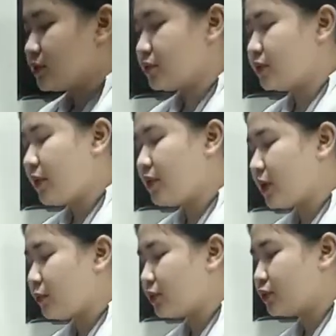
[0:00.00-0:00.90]
So now what
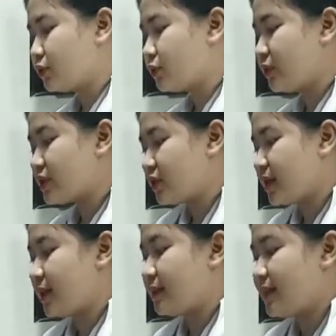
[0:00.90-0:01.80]
I want you to do is to
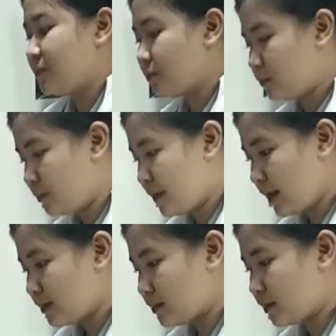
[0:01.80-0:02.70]
take a deep
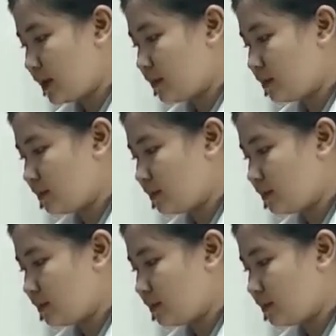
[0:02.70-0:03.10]
breath, okay?